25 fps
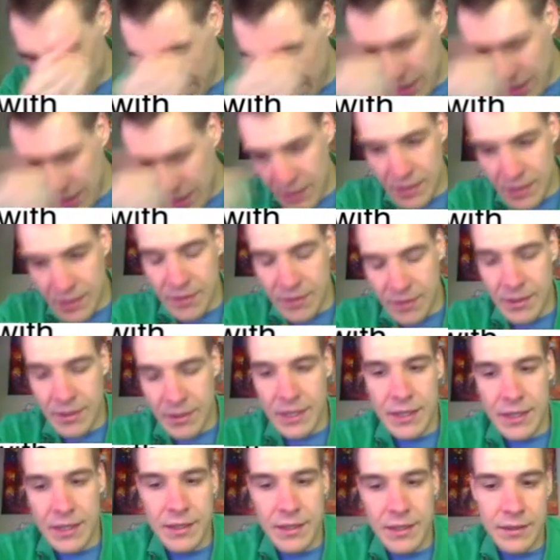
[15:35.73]

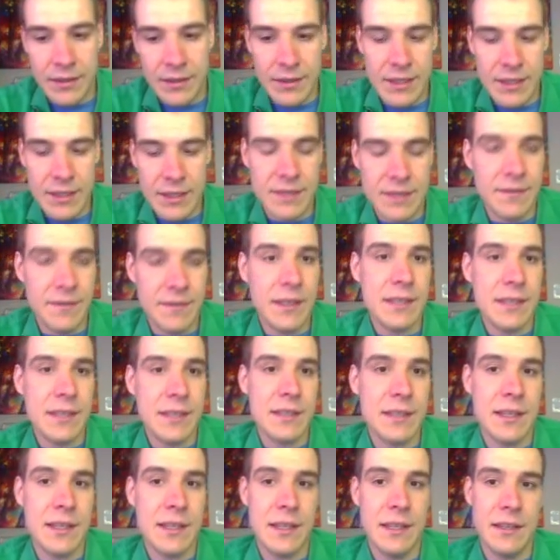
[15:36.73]
Lots of
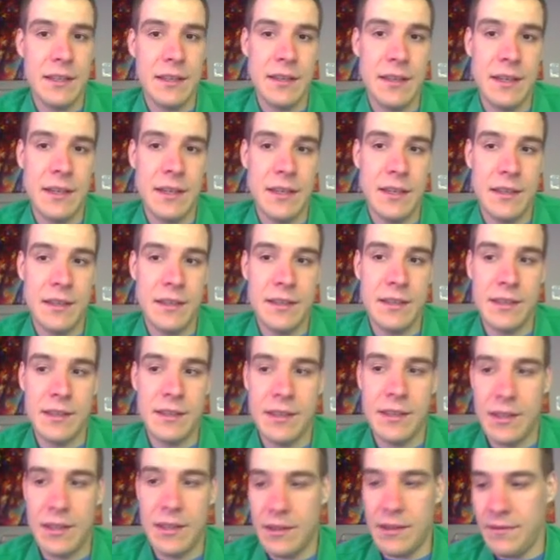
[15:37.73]
things can
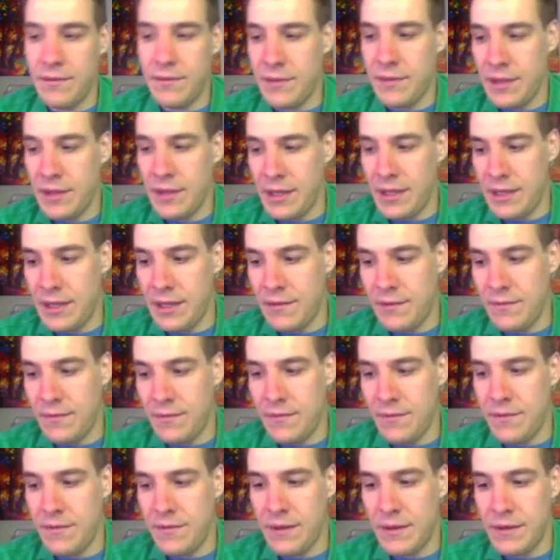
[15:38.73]
dissolve in
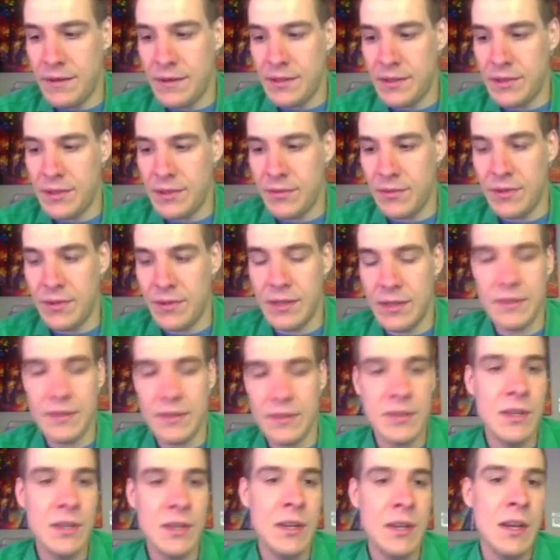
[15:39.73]
various
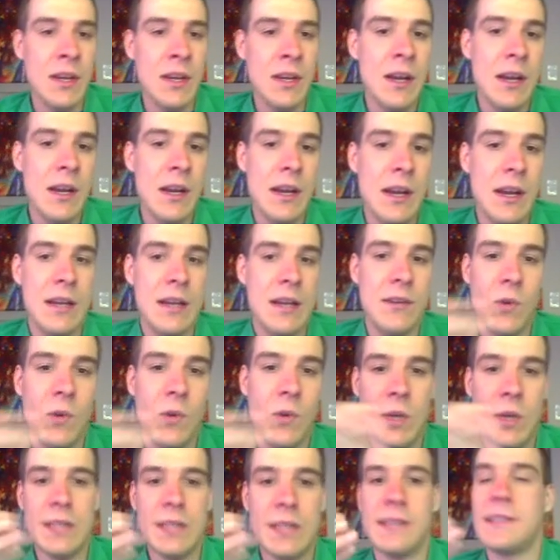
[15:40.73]
oils.
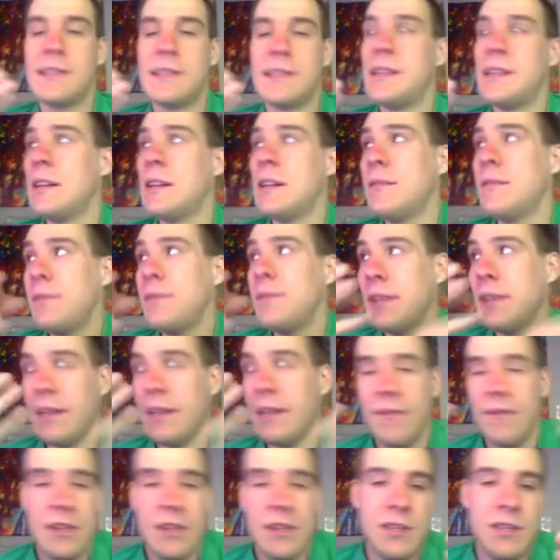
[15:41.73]
Oil itself,
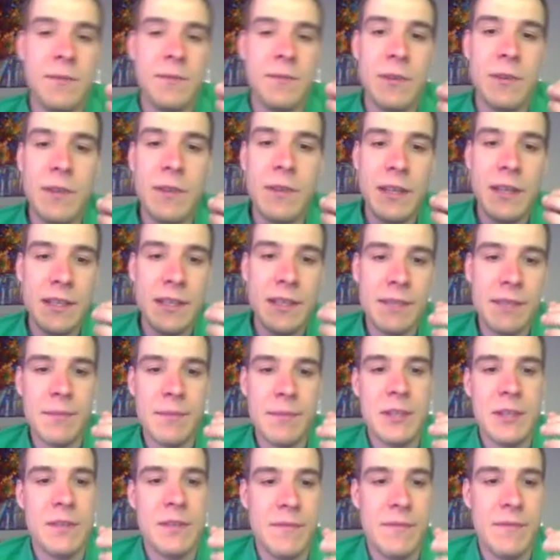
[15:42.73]
like vegetable oil, is a
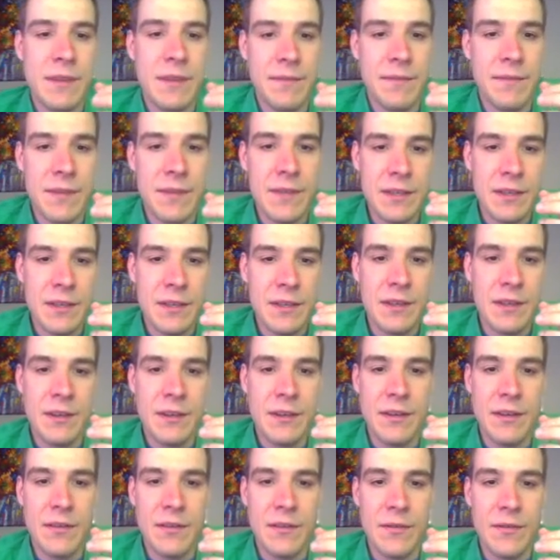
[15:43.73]
bunch of different
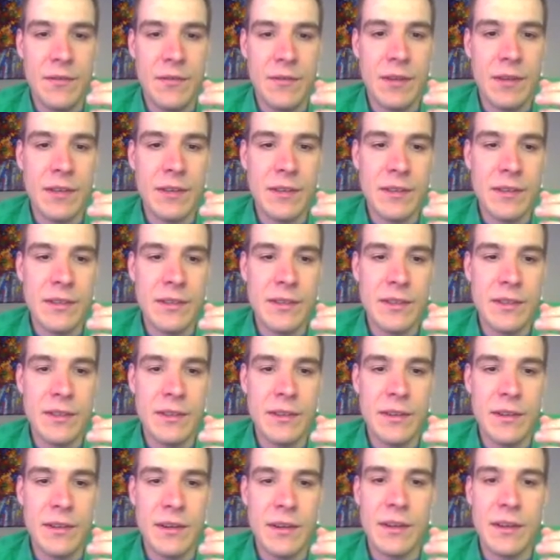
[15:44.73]
oils,
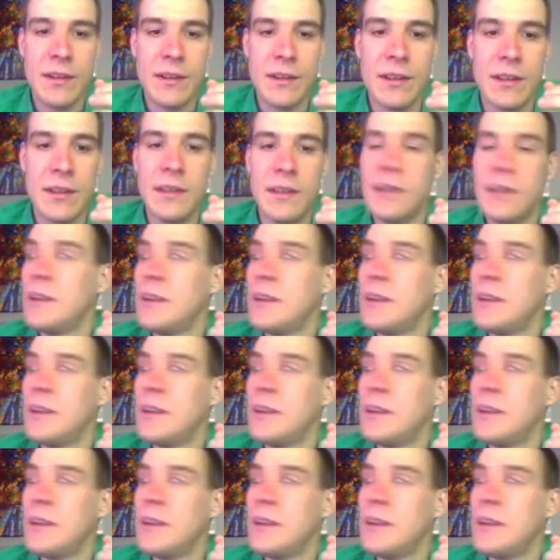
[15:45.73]
all